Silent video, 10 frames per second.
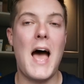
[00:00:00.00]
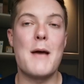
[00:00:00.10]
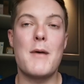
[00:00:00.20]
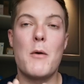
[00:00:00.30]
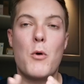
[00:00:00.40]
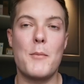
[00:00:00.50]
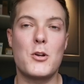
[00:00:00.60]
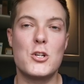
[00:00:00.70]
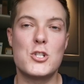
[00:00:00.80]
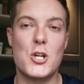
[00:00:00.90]
Um, and what I'm
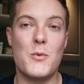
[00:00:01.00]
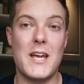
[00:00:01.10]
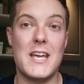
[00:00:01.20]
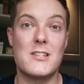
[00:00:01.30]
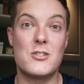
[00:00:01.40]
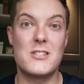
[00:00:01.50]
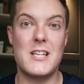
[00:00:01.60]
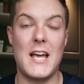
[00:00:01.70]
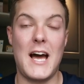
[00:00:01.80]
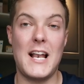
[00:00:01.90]
going to do is
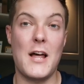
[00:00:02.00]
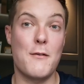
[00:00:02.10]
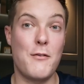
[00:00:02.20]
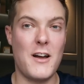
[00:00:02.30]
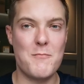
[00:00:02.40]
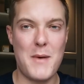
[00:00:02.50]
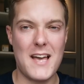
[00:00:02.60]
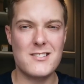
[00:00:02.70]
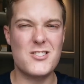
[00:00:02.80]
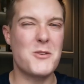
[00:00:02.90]
highlight the five
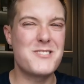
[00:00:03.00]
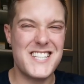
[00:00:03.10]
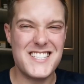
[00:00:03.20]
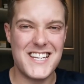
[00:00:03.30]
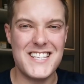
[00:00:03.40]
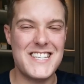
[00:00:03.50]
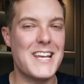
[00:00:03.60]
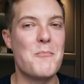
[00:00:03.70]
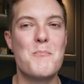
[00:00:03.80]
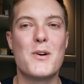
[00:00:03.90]
best, those ding ding
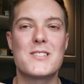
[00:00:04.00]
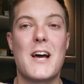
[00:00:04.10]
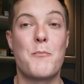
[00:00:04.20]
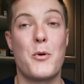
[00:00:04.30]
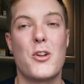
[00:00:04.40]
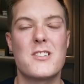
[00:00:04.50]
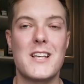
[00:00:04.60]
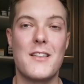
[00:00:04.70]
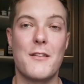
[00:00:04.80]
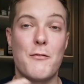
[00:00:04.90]
ding must-have
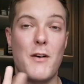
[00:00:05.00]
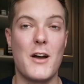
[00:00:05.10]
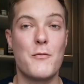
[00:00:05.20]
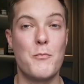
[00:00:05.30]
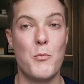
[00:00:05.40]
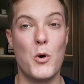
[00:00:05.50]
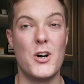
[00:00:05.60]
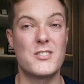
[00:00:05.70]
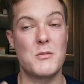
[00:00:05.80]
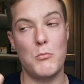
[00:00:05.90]
products, and the five
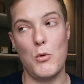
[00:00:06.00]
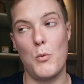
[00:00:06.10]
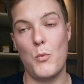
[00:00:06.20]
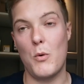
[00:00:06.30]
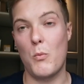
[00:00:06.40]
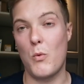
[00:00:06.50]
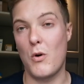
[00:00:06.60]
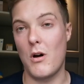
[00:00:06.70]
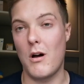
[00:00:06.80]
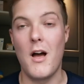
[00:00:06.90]
worst mwah, mwah,
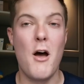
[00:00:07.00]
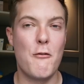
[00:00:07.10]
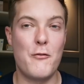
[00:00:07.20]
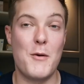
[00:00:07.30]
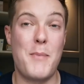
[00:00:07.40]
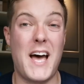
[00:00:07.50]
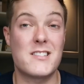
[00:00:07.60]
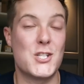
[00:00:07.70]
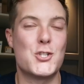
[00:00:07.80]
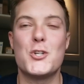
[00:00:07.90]
mwah, firm
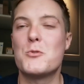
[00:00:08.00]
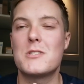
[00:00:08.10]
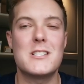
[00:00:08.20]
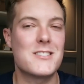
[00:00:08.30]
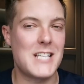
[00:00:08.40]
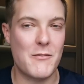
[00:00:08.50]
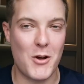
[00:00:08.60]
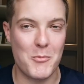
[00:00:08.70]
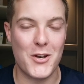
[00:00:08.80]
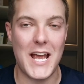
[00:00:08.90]
passes that you just need to save
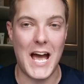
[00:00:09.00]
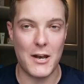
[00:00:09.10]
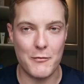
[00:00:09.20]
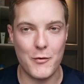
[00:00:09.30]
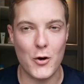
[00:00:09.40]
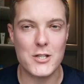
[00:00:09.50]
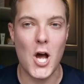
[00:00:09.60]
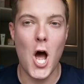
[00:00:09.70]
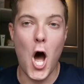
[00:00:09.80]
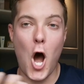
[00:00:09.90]
your money and avoid.
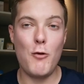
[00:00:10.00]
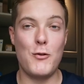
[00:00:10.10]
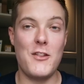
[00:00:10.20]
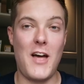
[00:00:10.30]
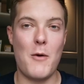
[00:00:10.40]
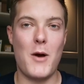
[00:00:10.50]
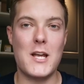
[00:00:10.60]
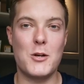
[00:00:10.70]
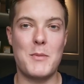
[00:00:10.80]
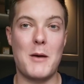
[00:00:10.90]
Hopefully that way
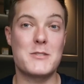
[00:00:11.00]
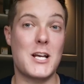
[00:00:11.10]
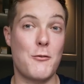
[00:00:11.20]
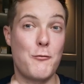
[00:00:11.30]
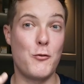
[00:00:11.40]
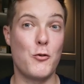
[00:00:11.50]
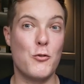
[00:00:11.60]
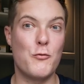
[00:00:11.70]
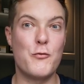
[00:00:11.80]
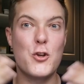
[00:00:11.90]
you'll be able to get a
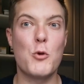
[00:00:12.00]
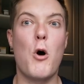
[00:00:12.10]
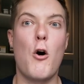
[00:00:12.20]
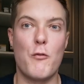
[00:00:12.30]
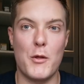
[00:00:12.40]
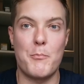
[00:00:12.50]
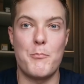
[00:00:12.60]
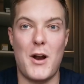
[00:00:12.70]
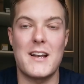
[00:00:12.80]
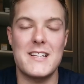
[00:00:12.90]
full view of the
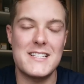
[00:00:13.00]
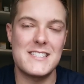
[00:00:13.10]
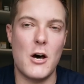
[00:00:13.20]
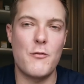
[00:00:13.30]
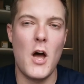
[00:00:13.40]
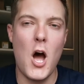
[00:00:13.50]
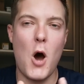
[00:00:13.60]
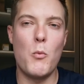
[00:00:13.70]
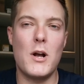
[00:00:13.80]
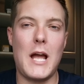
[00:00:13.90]
brand itself
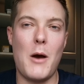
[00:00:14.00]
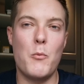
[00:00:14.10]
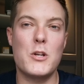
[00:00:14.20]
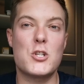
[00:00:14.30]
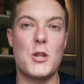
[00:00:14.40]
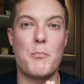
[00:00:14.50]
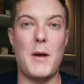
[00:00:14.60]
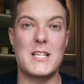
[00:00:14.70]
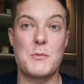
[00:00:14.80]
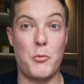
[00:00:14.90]
and work out which are the
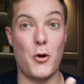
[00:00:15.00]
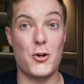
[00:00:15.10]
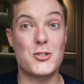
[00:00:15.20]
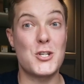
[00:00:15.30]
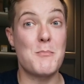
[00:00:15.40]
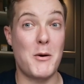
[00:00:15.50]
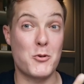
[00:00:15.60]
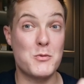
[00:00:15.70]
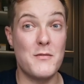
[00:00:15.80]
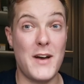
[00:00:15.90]
best products that you might
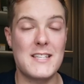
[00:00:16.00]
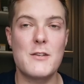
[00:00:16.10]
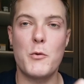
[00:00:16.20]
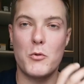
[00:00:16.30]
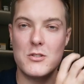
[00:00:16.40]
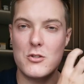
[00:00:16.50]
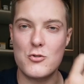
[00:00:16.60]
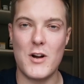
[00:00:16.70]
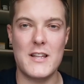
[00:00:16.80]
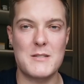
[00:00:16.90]
want to invest if you wanted to
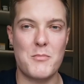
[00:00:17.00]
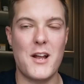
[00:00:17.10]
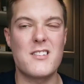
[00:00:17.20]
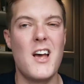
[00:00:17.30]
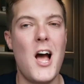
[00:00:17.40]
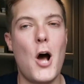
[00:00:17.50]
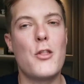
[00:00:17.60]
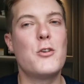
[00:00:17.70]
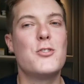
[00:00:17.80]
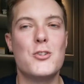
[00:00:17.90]
try this brand,
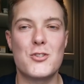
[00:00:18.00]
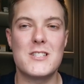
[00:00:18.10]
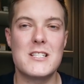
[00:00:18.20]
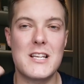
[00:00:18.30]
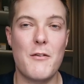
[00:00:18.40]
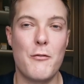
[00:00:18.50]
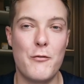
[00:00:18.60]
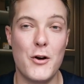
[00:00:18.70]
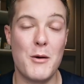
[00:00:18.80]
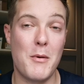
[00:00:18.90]
and those that you just need to give a
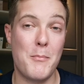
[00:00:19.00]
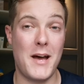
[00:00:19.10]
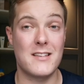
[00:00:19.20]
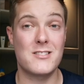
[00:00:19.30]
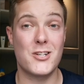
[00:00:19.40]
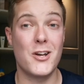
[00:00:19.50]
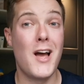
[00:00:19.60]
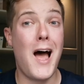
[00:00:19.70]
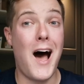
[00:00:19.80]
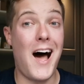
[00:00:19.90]
firm pass to.
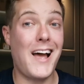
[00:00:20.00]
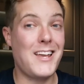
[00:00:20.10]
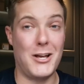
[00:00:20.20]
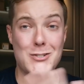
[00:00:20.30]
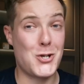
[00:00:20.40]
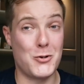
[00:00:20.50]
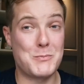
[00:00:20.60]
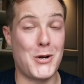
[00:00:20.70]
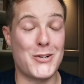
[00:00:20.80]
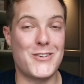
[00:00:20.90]
I, total
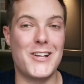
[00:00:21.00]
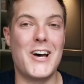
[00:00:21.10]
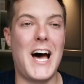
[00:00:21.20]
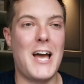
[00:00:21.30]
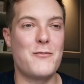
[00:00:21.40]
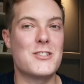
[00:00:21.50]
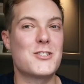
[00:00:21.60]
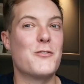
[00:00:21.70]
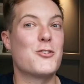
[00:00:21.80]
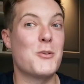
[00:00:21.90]
spoiler alert, I have
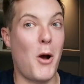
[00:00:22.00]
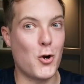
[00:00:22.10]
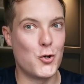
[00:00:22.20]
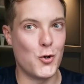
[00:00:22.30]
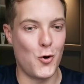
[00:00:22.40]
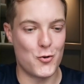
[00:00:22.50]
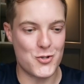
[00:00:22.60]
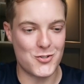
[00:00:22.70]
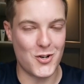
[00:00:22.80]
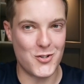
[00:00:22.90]
discovered some
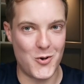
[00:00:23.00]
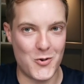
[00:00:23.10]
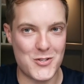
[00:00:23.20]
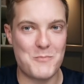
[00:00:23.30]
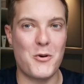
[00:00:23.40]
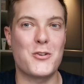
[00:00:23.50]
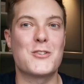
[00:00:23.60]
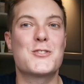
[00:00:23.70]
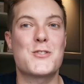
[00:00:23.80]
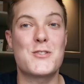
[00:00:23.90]
gorgeous, gorgeous
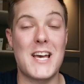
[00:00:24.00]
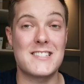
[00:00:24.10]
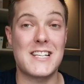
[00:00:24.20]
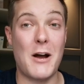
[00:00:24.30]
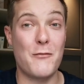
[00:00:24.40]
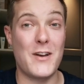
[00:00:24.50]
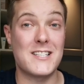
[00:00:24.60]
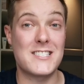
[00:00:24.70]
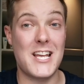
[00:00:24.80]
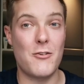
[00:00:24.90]
products through testing out
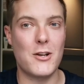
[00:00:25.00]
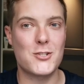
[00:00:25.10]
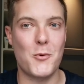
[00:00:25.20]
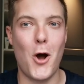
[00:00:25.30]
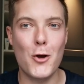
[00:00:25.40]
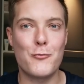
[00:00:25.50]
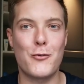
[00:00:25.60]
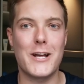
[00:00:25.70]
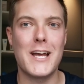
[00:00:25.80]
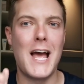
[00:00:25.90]
Face Theory, so
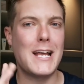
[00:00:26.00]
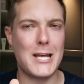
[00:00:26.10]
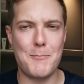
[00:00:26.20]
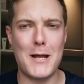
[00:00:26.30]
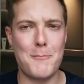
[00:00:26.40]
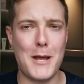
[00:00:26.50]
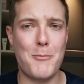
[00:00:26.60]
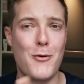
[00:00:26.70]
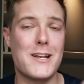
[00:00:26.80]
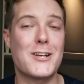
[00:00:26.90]
hopefully get your pen and
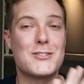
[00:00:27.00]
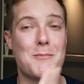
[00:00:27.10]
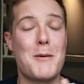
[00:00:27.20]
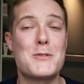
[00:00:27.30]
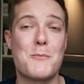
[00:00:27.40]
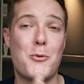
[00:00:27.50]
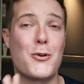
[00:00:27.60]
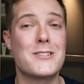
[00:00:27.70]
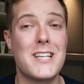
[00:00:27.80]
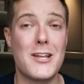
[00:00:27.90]
paper ready because there might be some
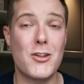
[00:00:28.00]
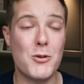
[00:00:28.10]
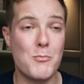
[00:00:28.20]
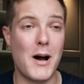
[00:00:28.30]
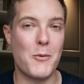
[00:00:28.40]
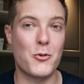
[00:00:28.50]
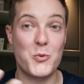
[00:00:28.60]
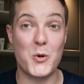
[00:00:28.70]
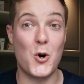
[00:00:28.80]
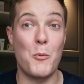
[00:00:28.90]
products here that you might want
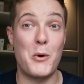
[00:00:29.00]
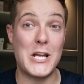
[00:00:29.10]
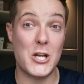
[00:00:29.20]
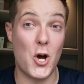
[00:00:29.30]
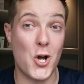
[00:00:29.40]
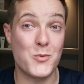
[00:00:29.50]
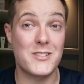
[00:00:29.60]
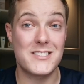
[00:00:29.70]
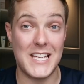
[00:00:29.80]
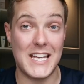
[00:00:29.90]
to incorporate in your
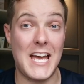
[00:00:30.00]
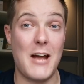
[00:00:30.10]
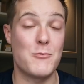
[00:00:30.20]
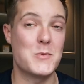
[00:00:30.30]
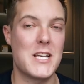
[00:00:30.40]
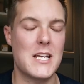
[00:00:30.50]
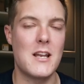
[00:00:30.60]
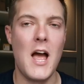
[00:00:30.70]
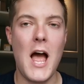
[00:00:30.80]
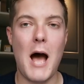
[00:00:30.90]
own skincare routine.